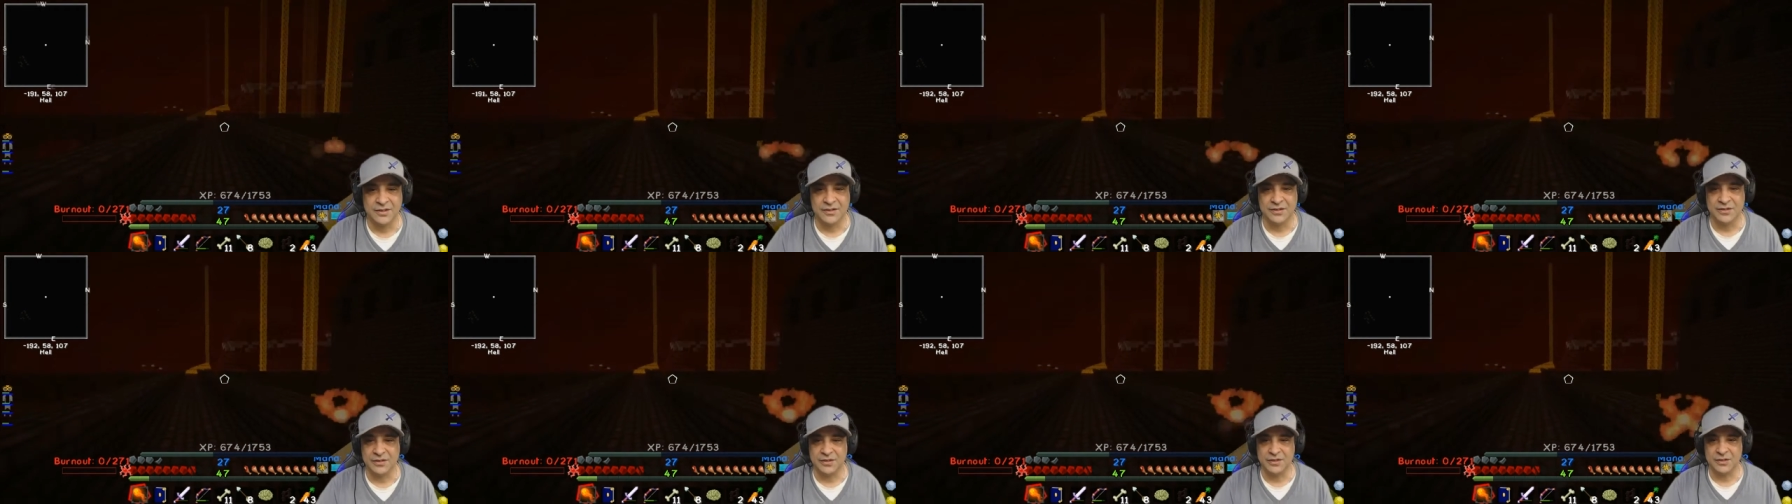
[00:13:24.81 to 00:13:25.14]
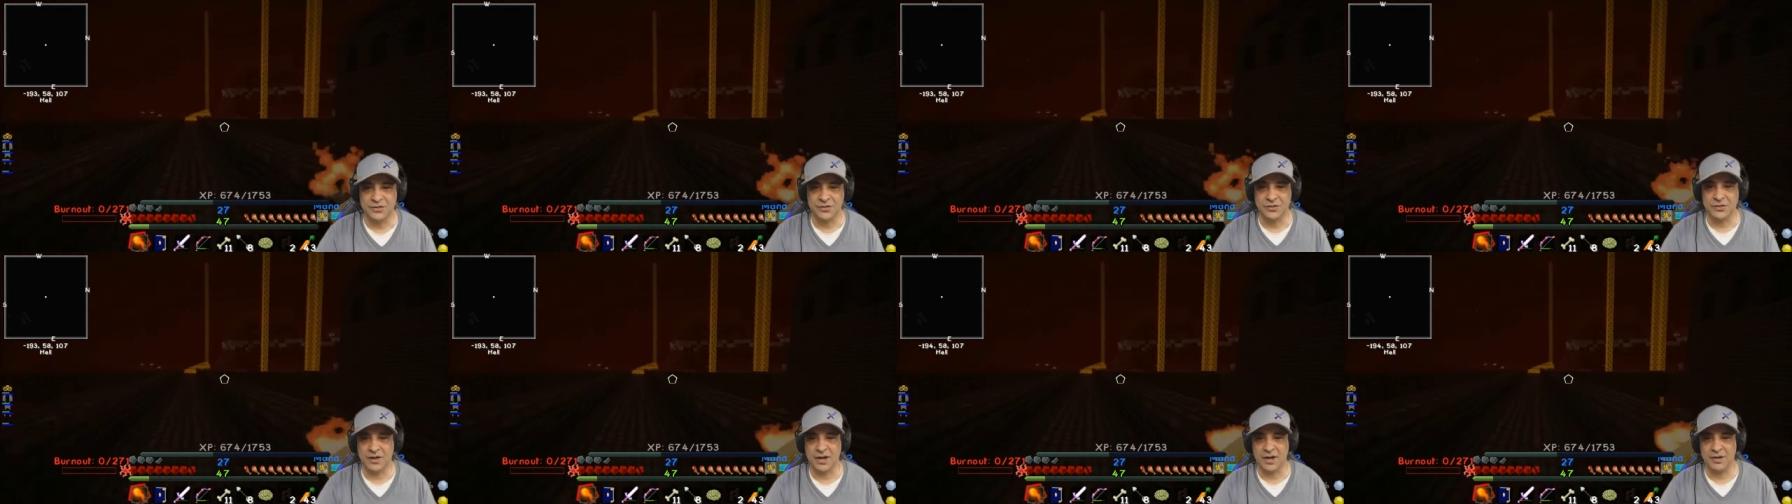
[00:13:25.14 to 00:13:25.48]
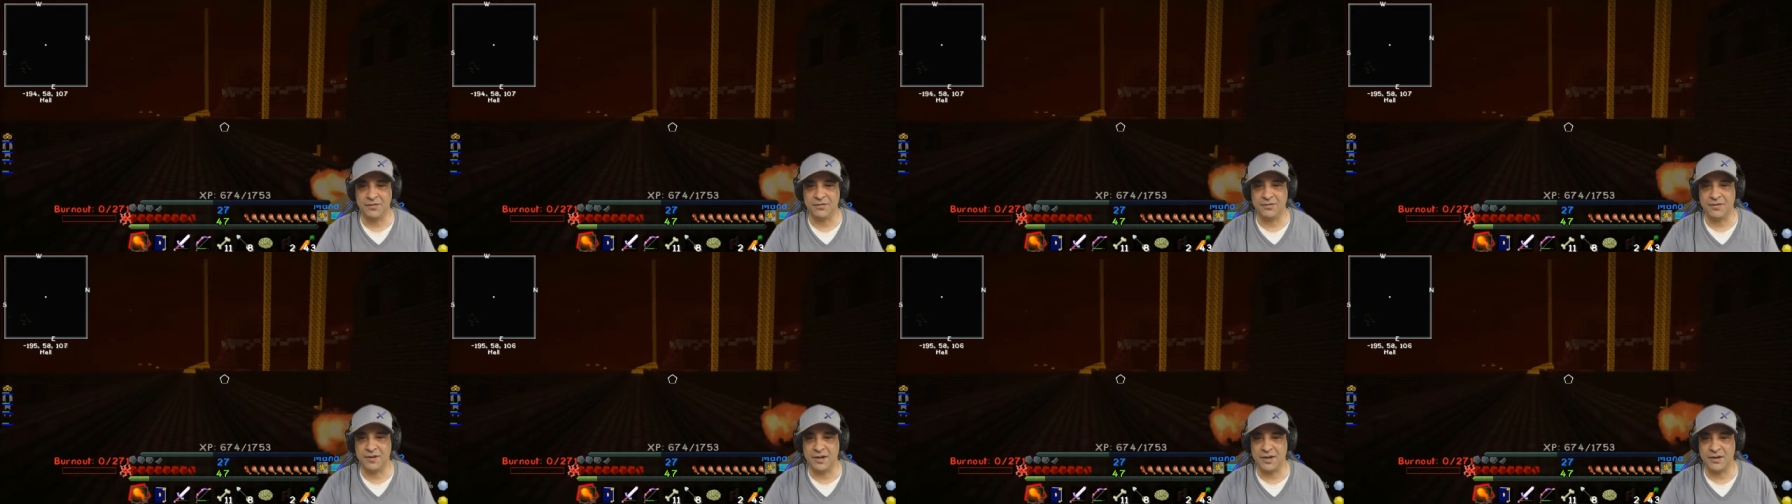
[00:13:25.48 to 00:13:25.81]
So let's try
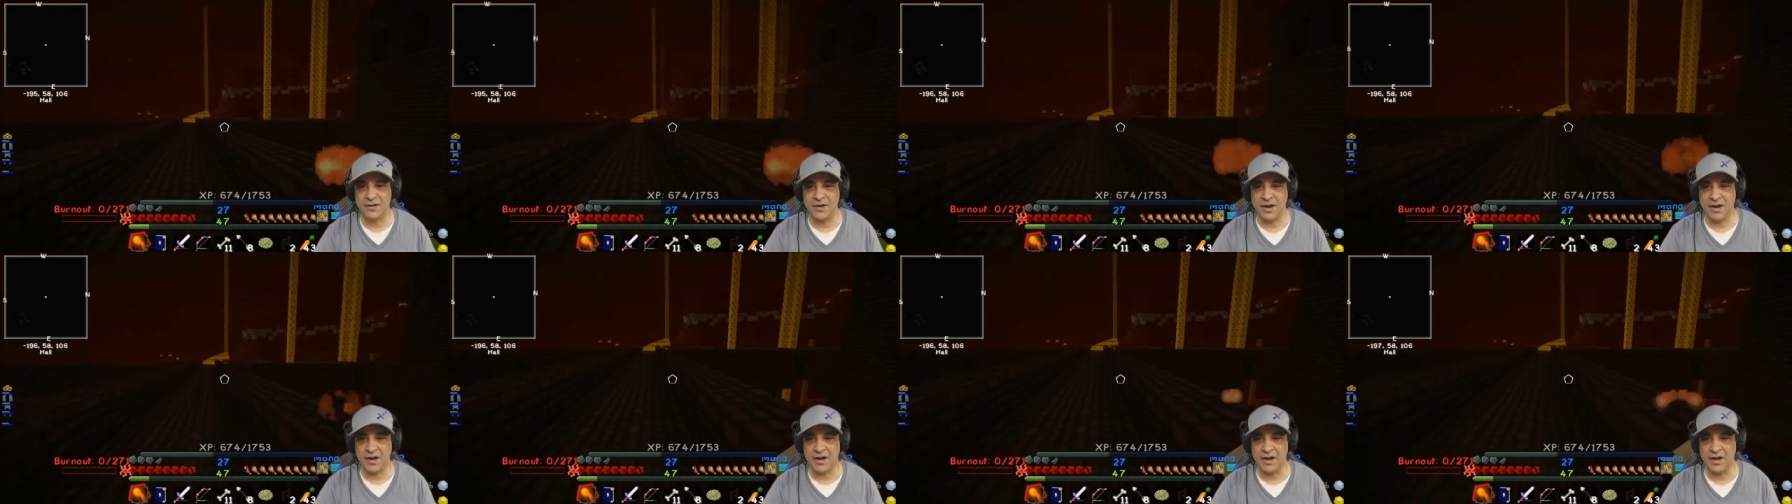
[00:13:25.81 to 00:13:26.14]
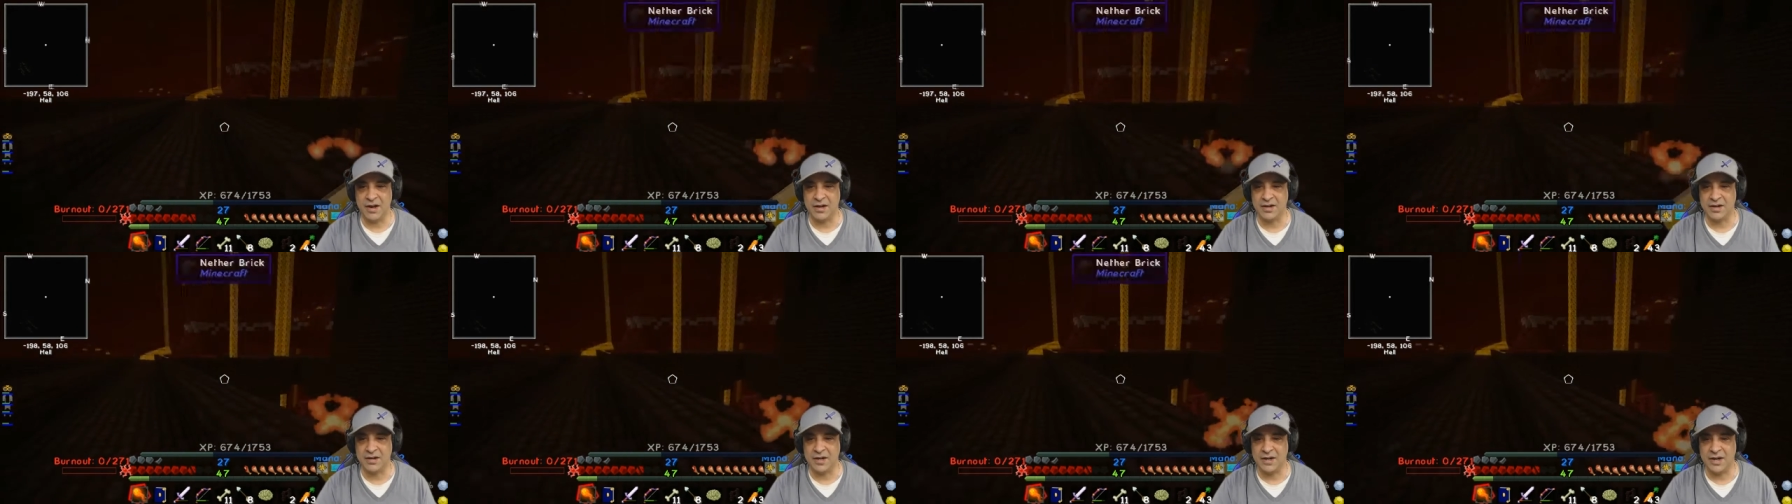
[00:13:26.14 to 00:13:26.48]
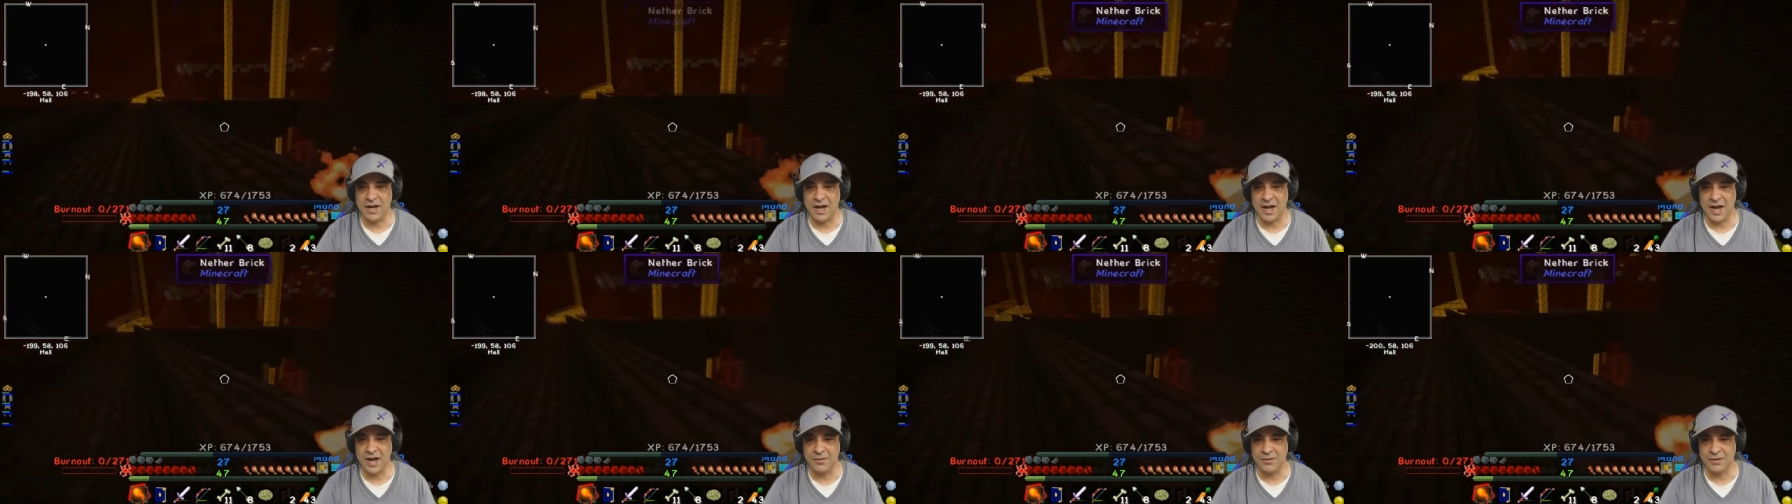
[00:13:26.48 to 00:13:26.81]
to figure out
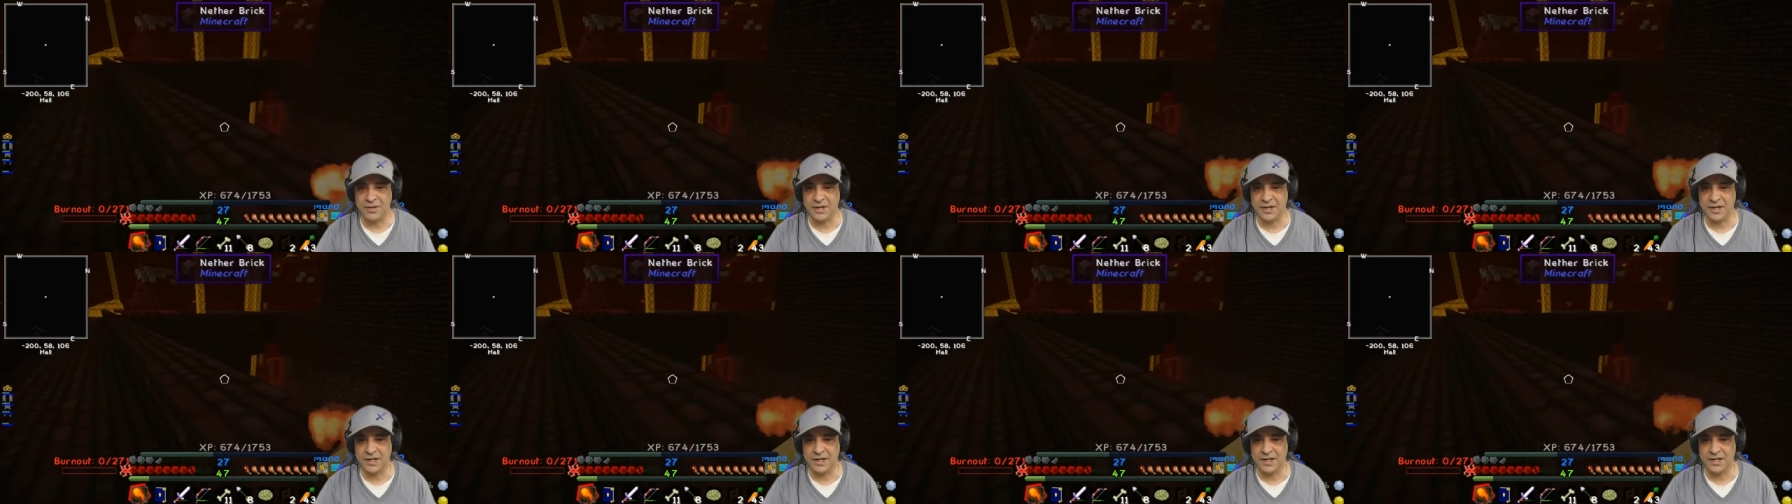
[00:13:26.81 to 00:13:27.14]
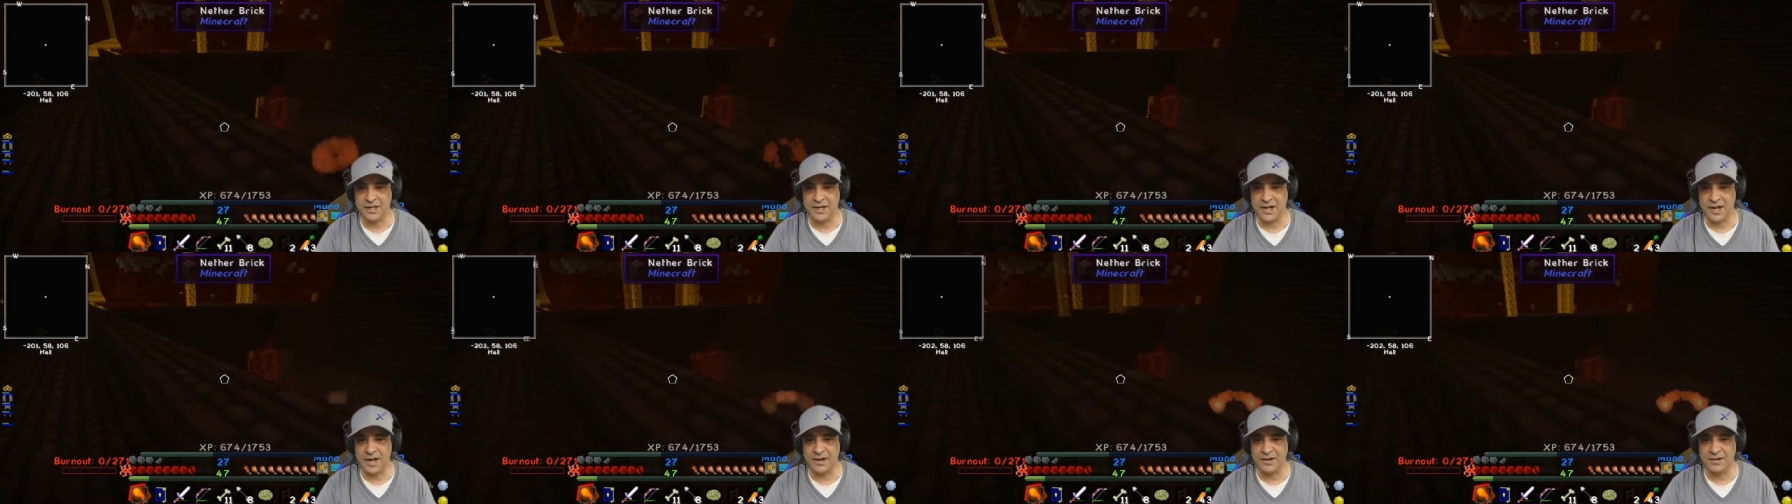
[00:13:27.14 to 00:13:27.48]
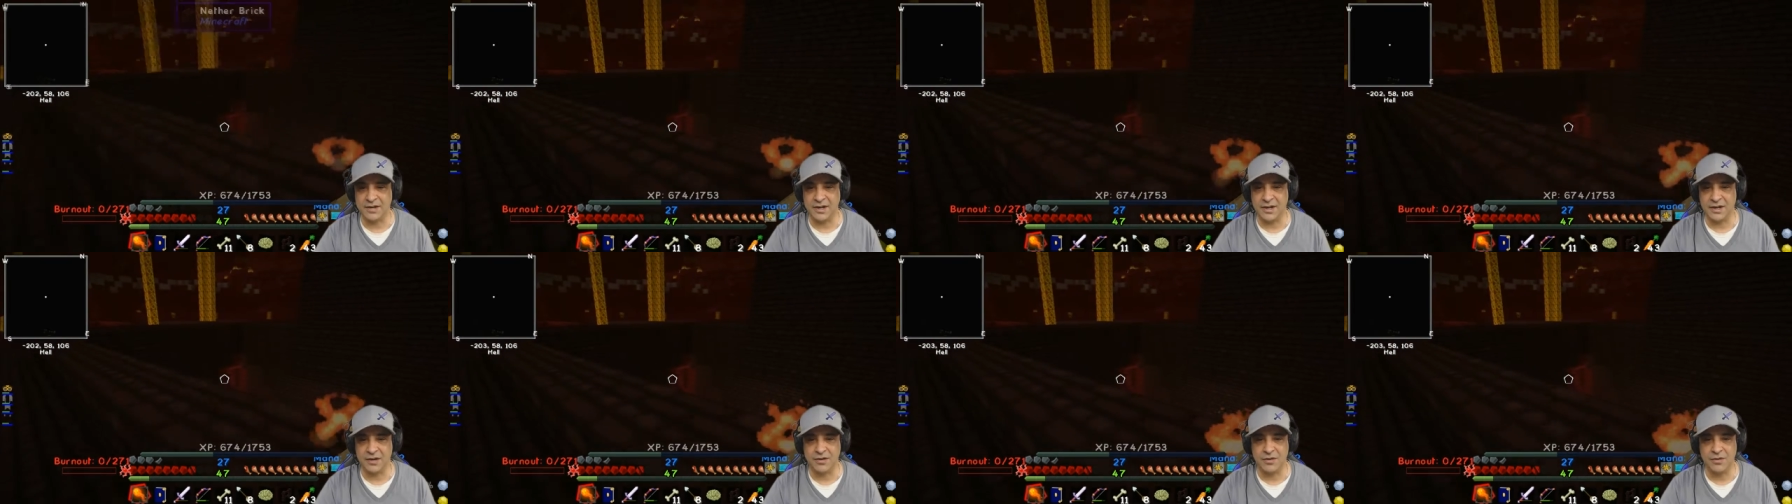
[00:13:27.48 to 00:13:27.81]
how we're going to get
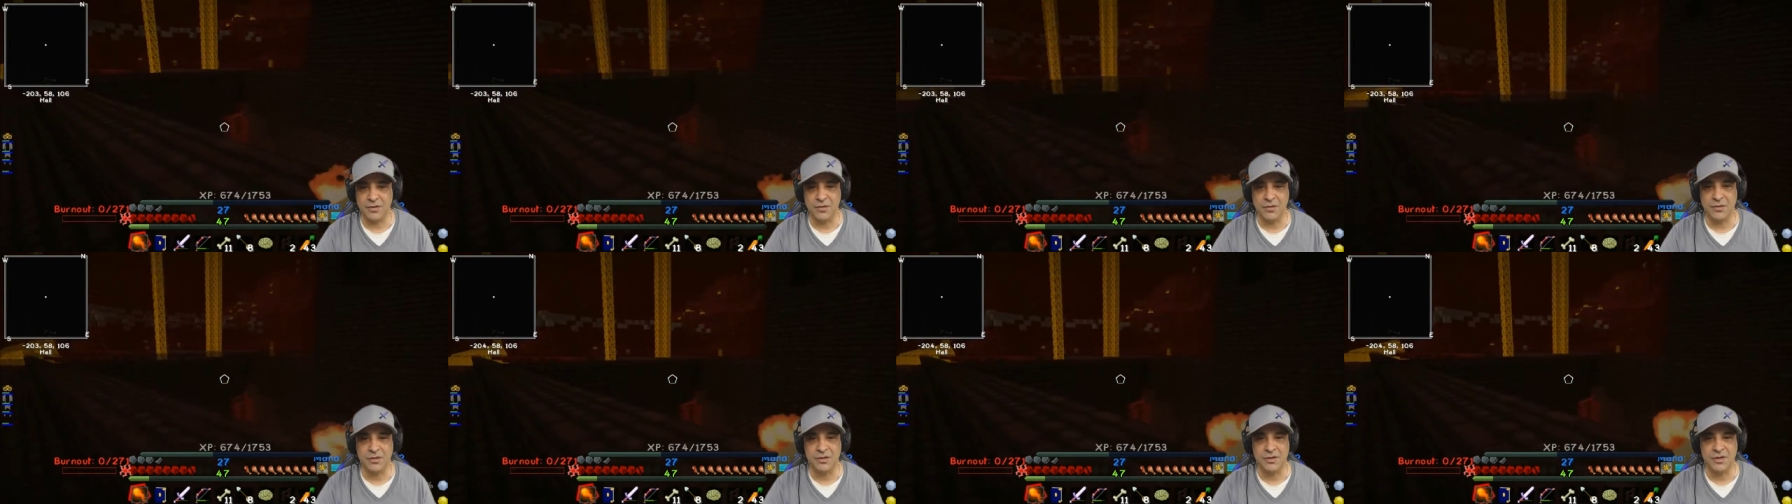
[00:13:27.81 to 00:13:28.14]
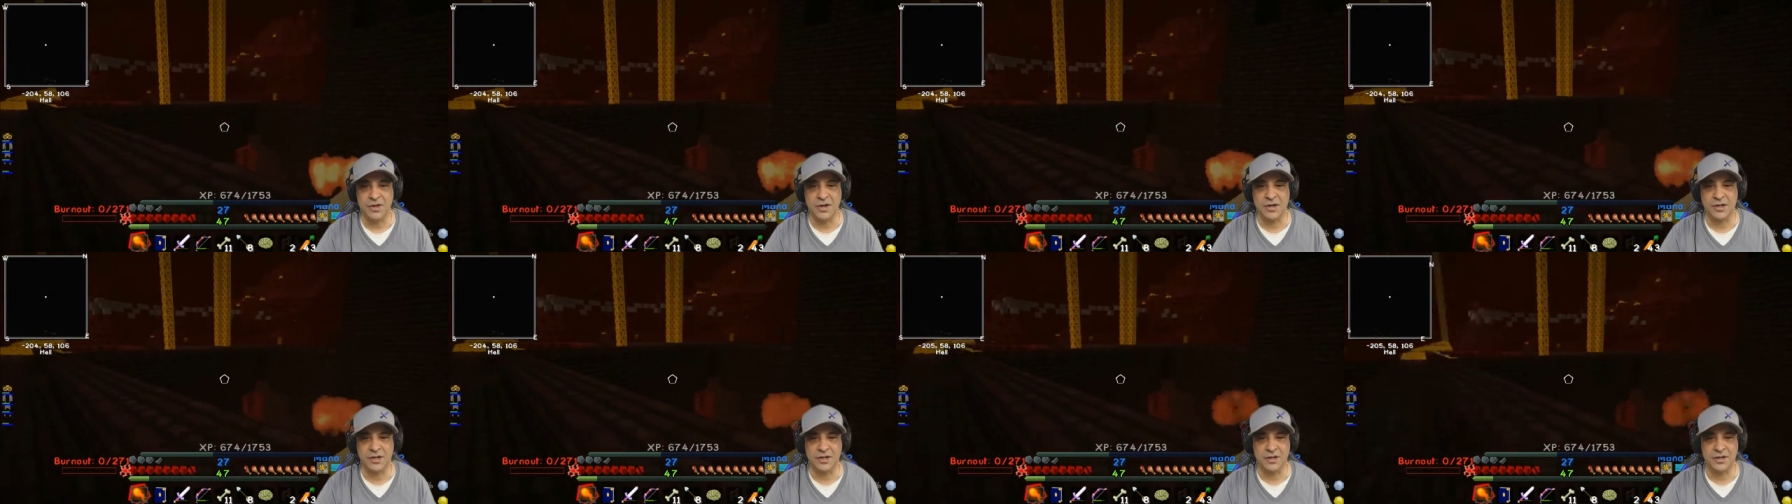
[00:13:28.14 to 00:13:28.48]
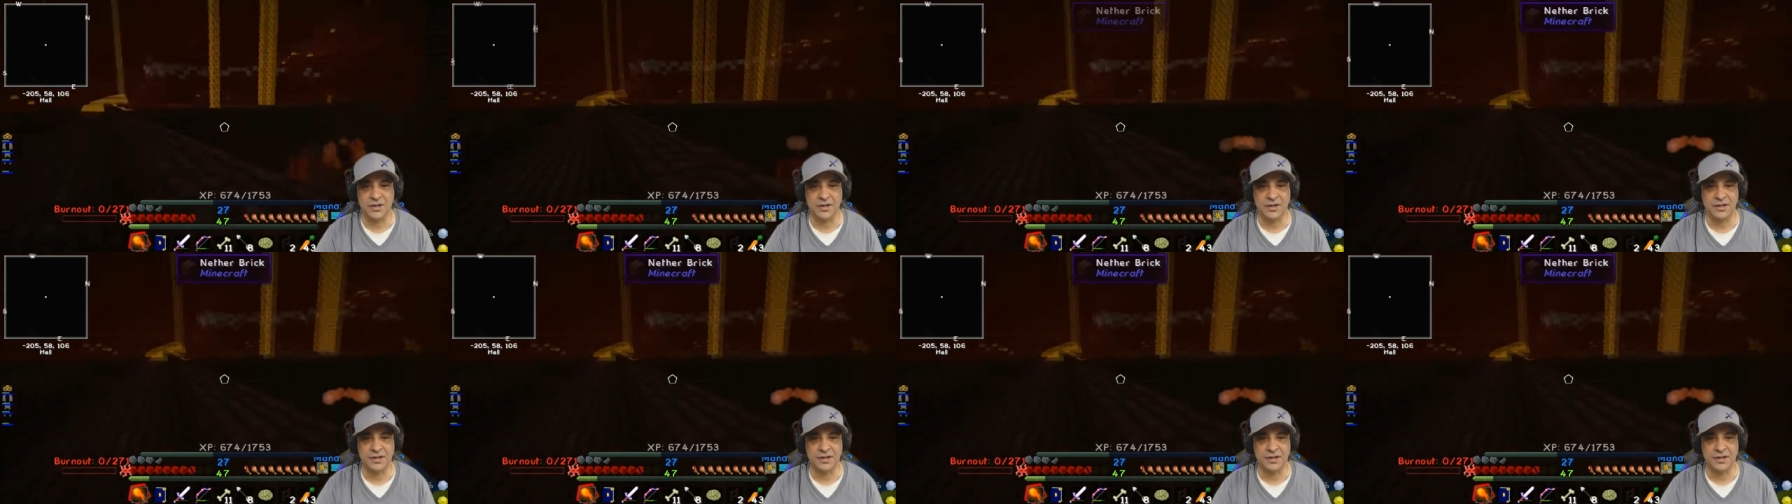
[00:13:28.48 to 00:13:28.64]
down there. Oh, look.